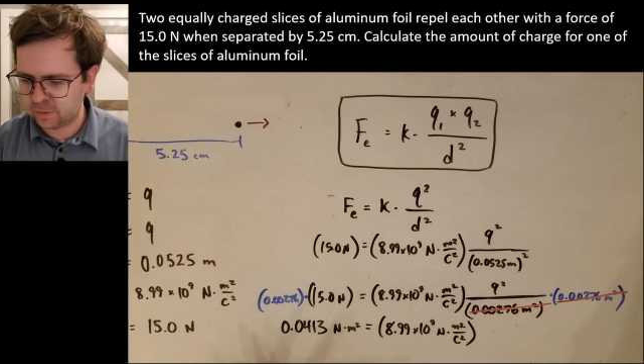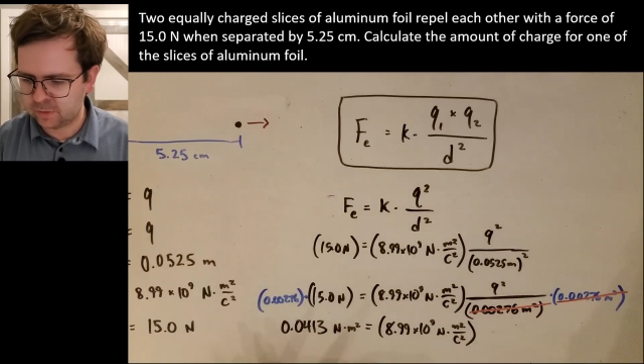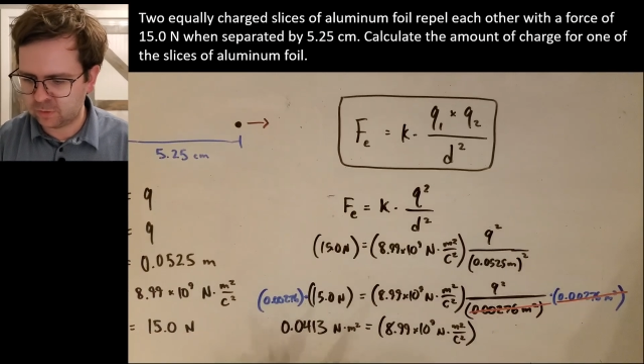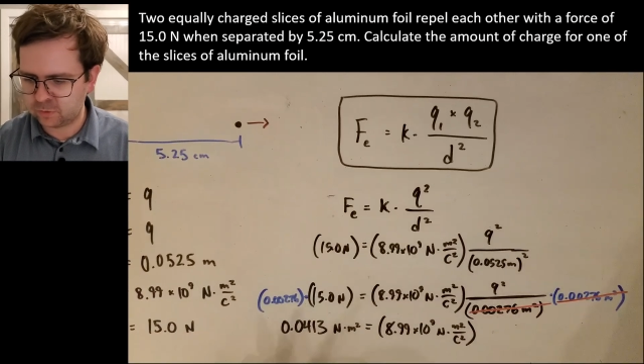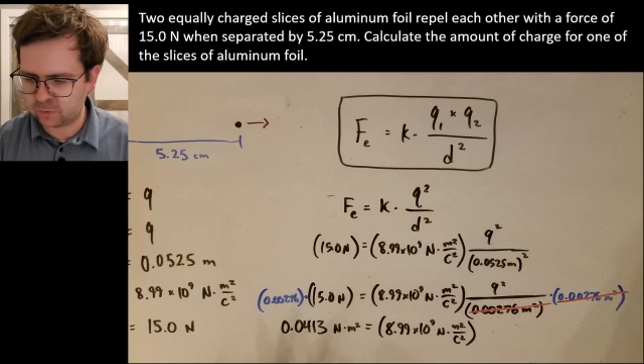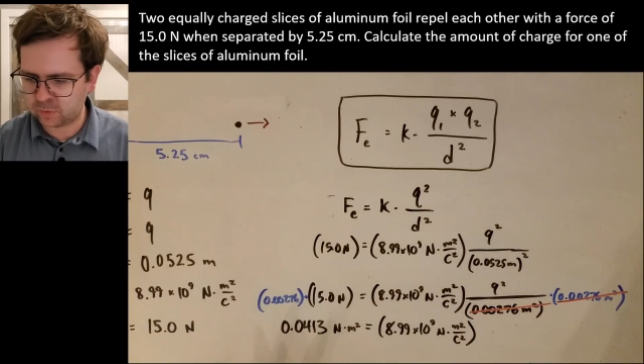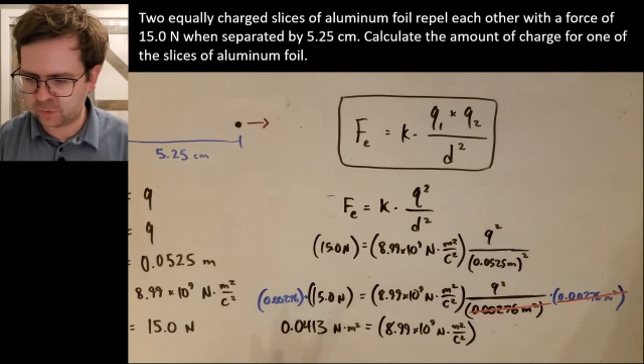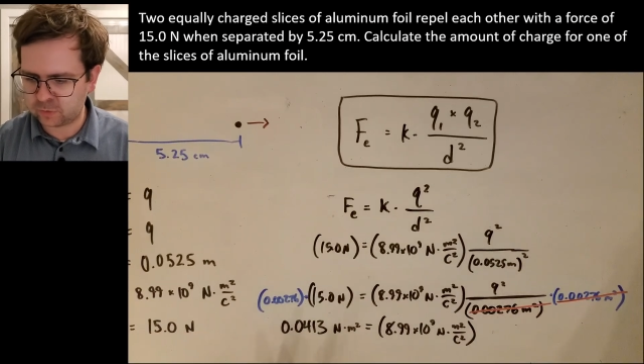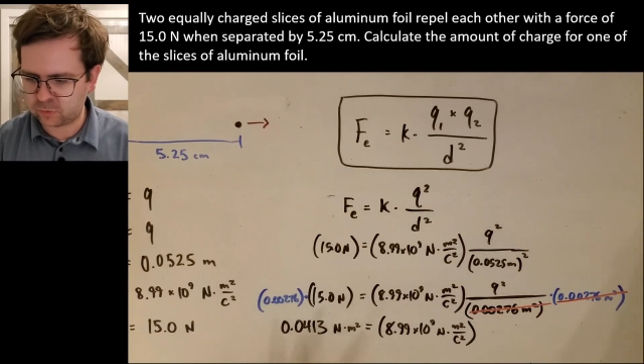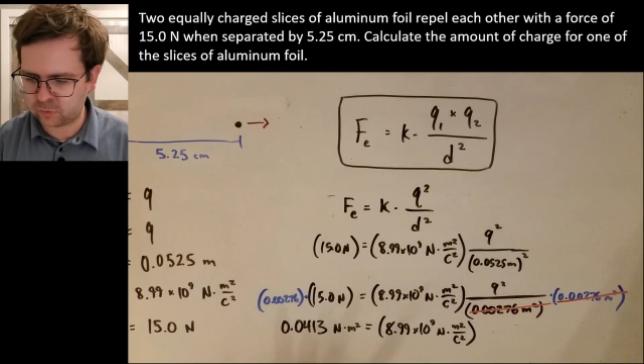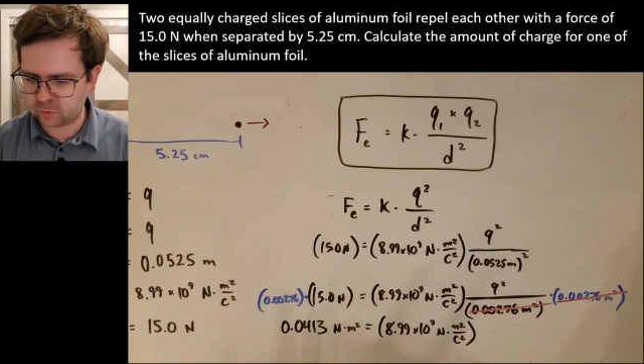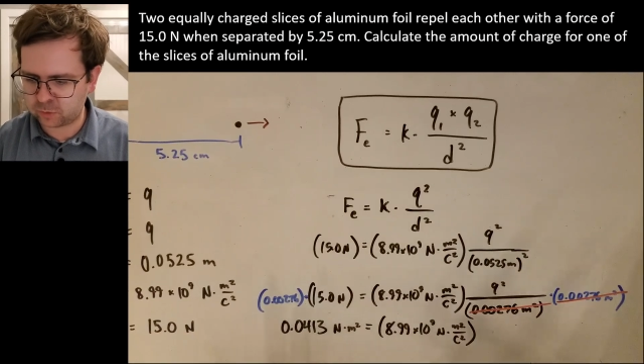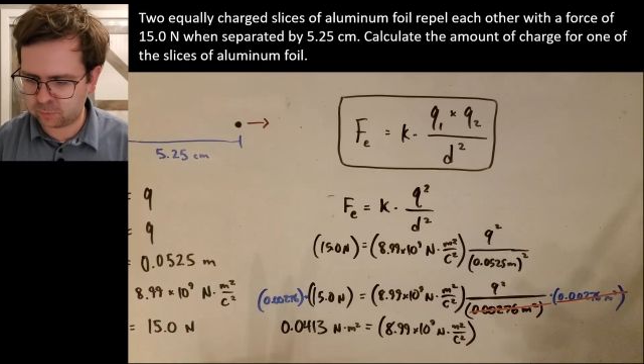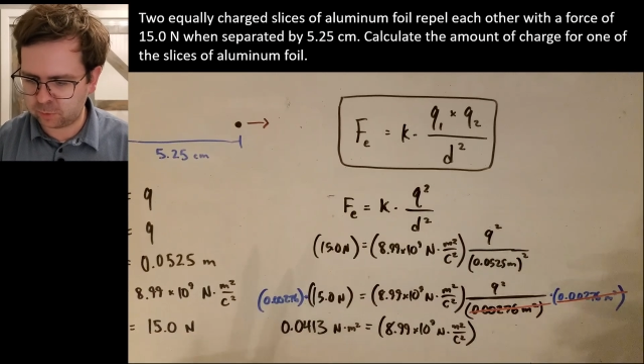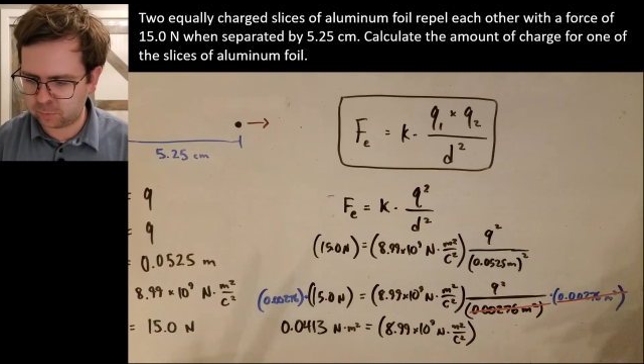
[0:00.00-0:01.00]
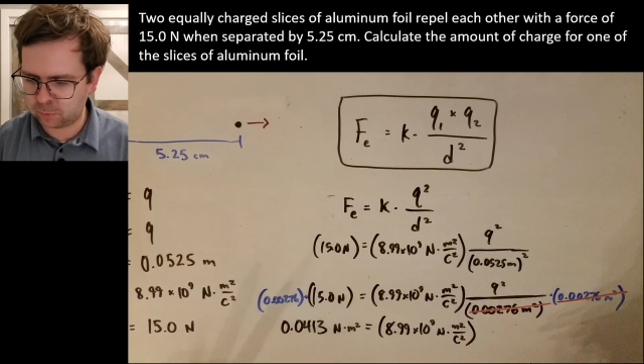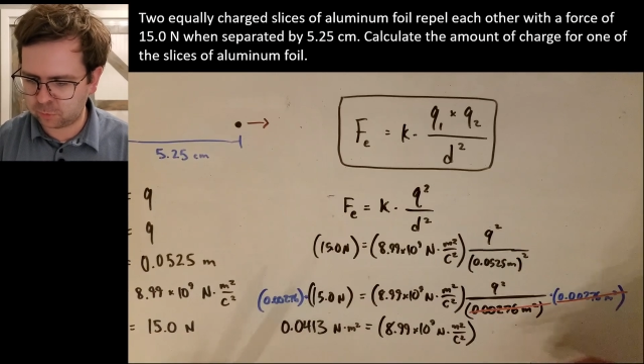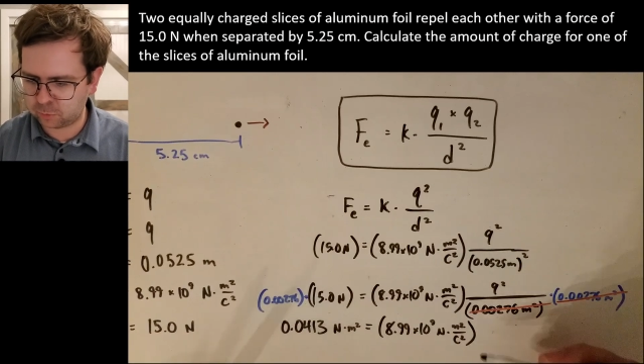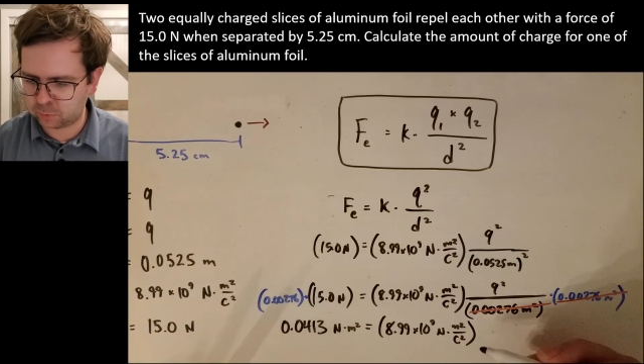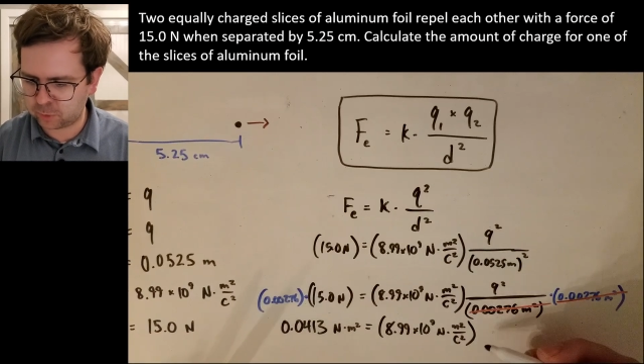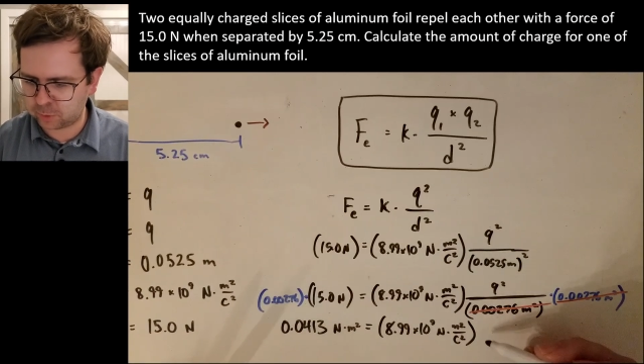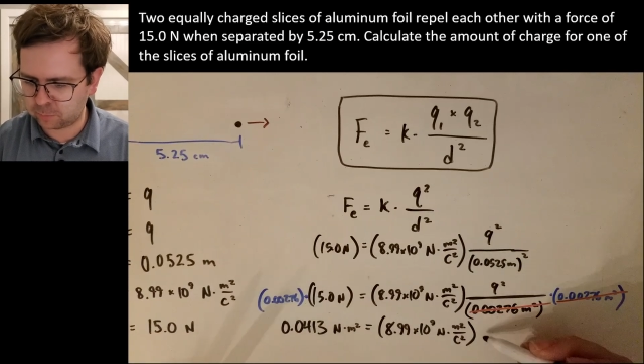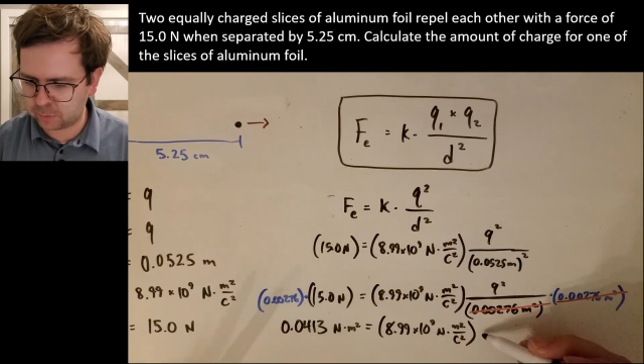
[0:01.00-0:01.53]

So that's just going to be multiplied